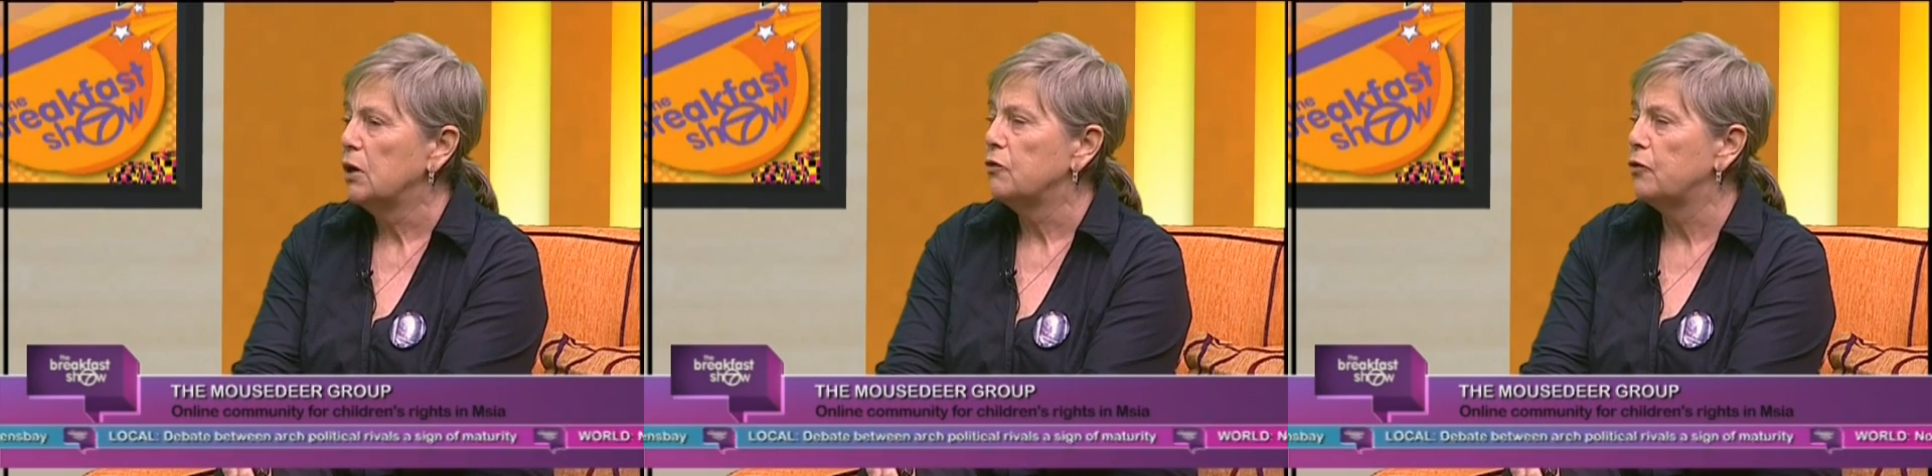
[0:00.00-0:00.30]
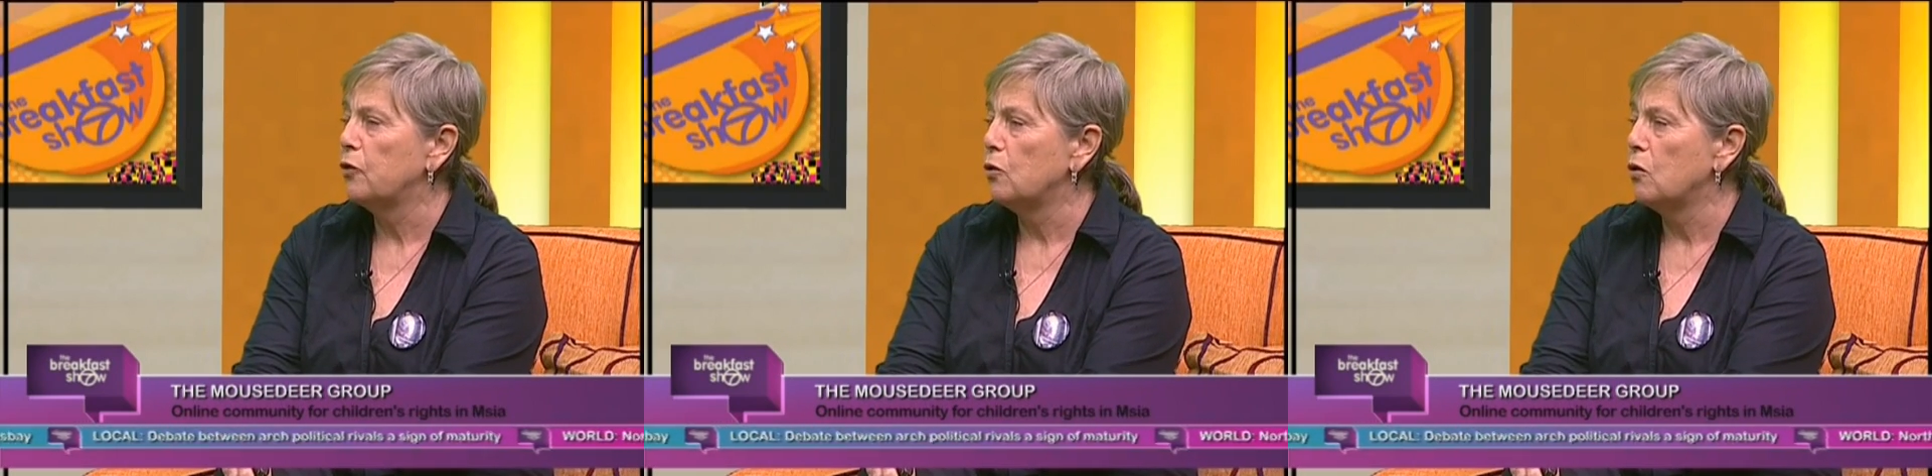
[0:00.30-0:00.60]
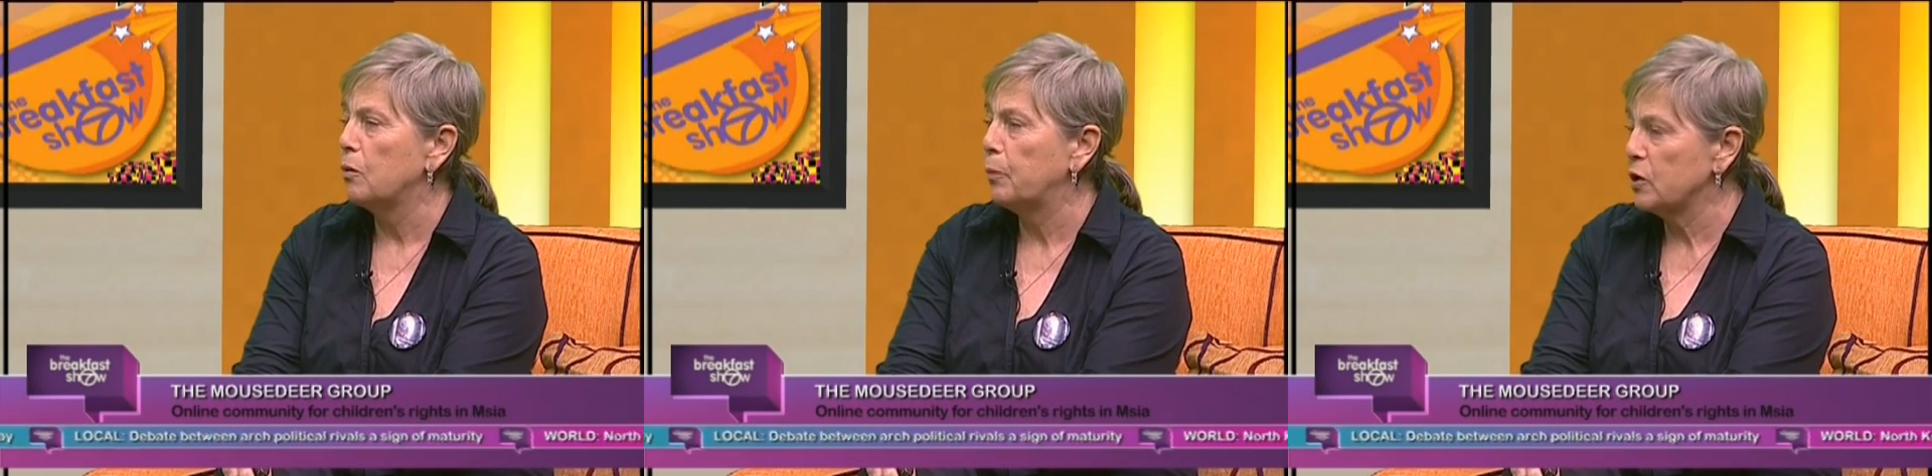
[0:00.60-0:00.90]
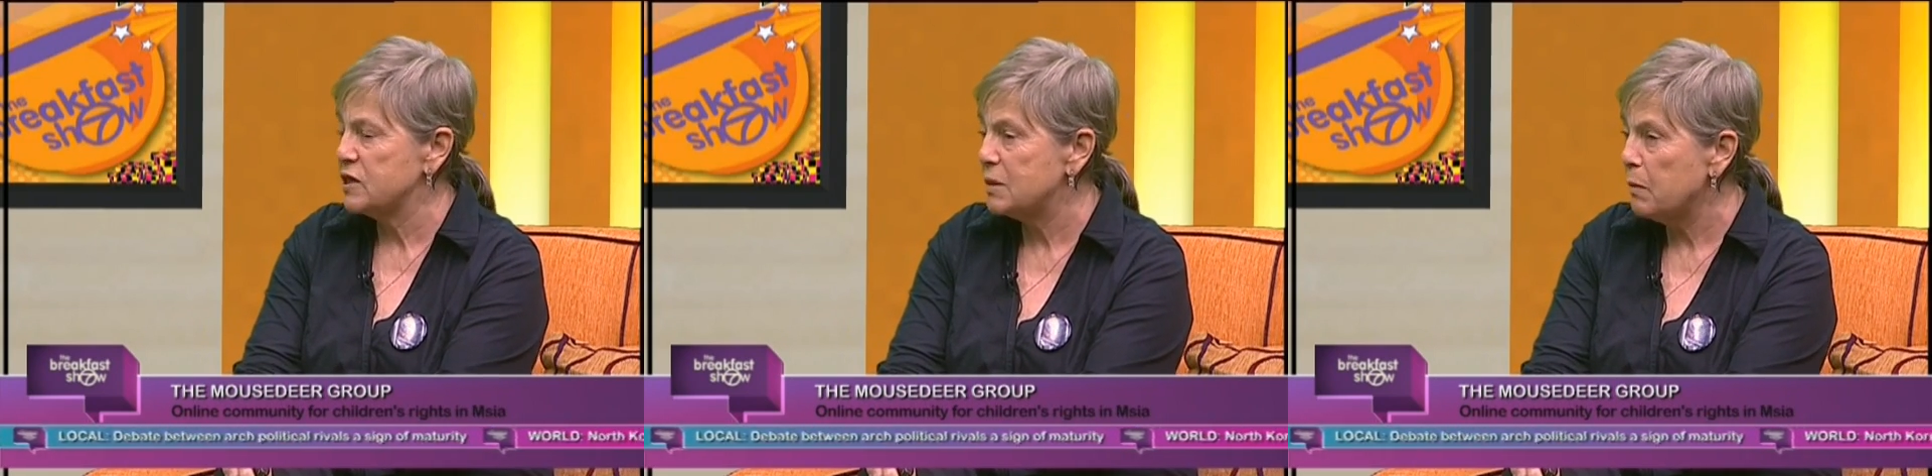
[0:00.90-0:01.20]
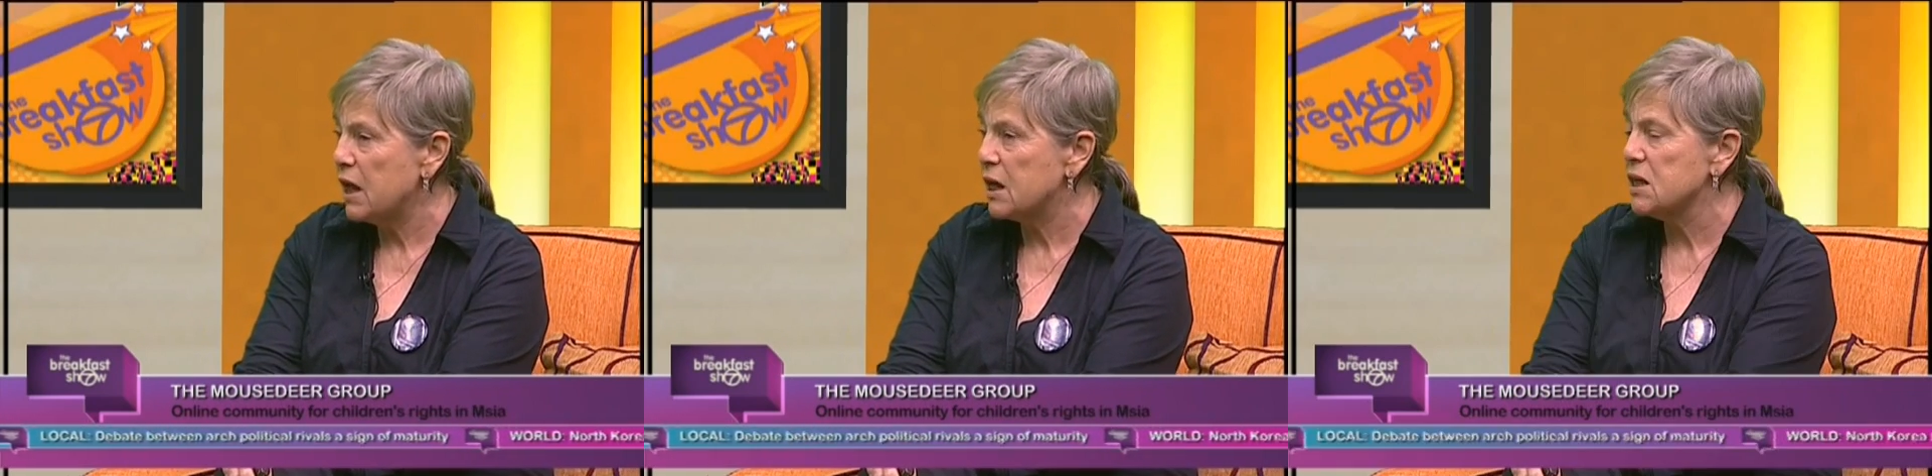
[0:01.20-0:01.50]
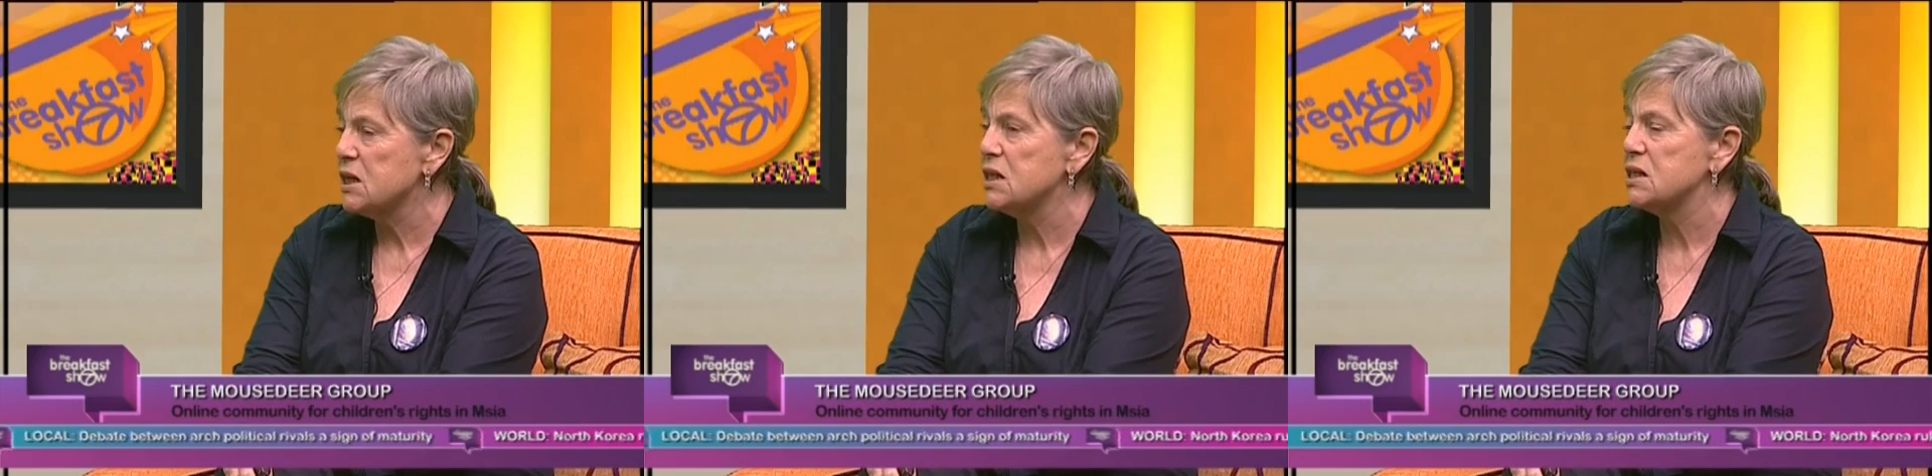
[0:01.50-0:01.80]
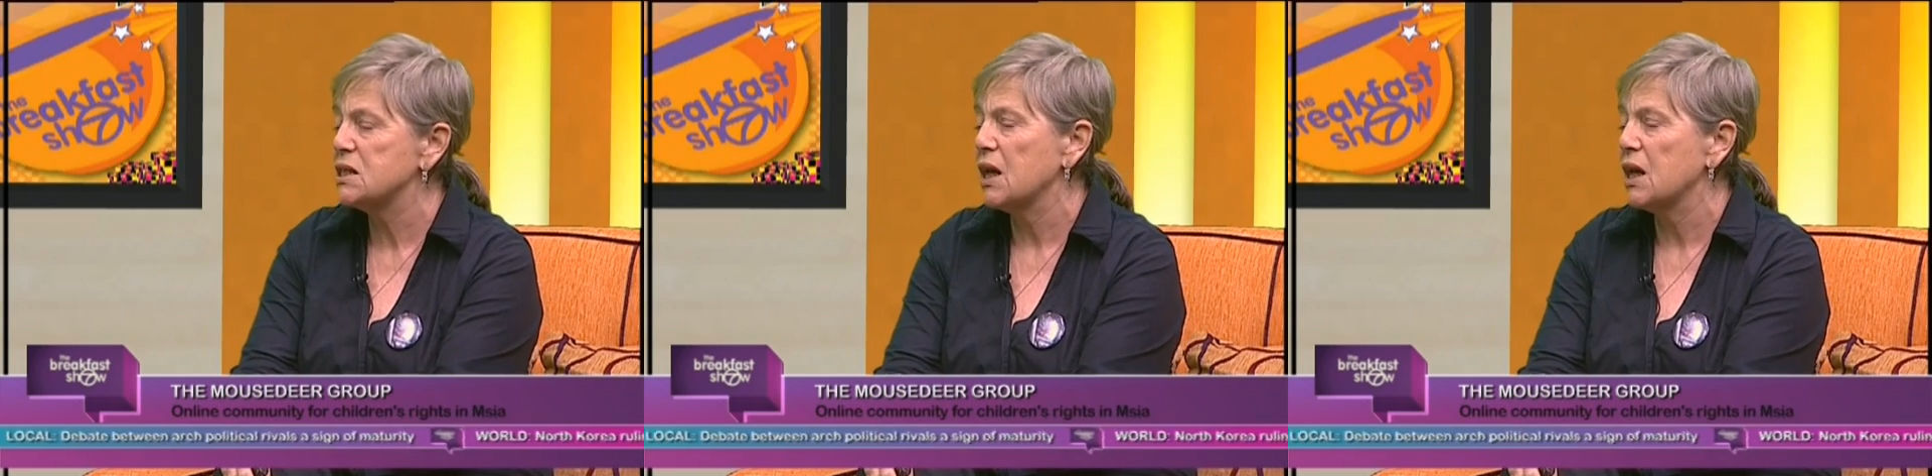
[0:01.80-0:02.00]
for policymakers